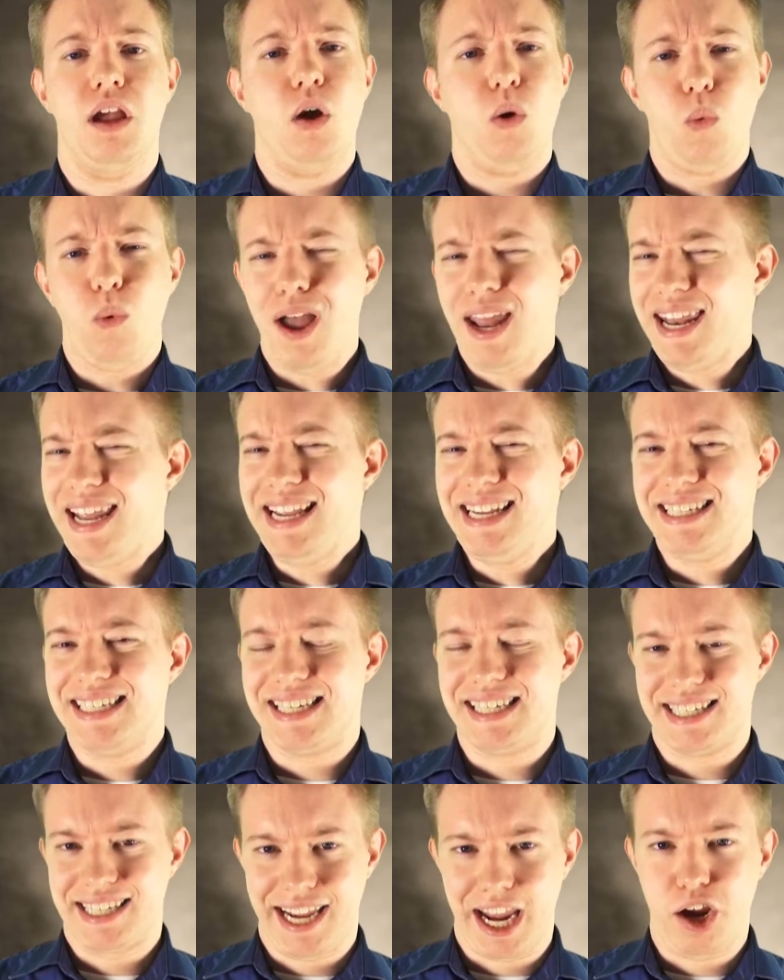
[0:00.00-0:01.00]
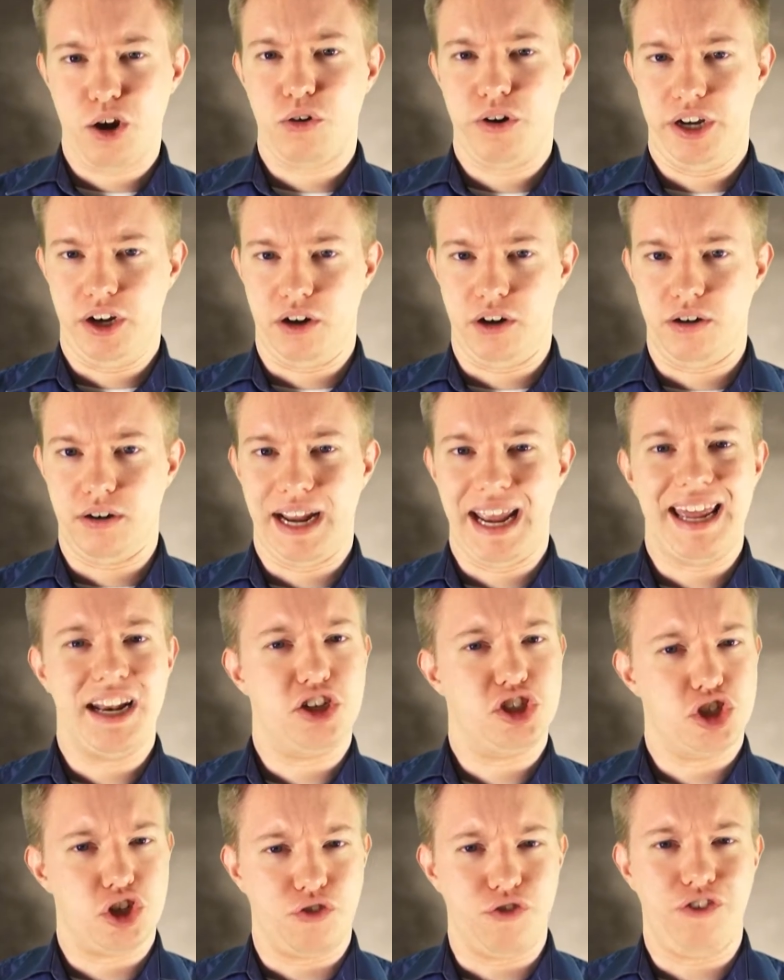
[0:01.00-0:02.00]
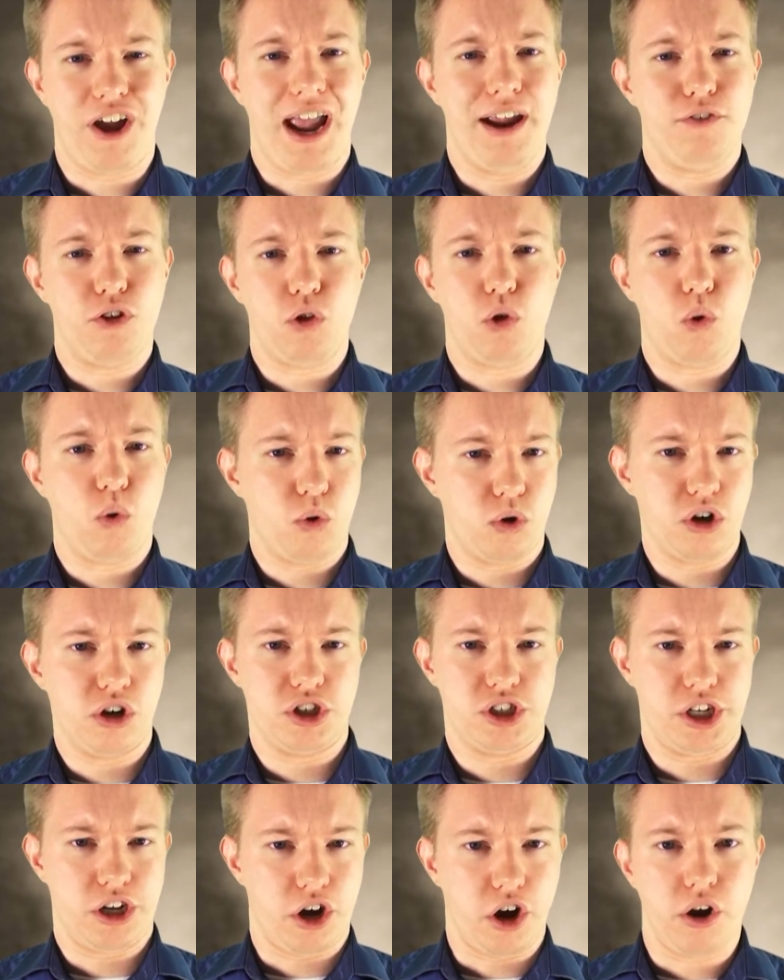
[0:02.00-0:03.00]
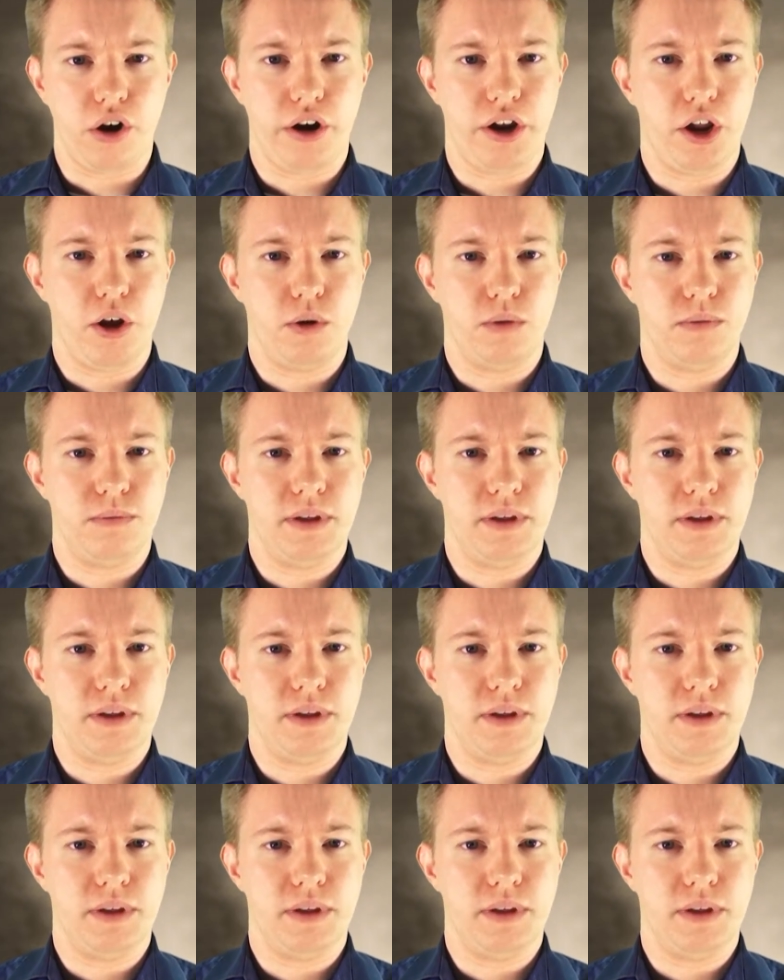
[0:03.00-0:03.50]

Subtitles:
What is scarier in a survival horror scenario?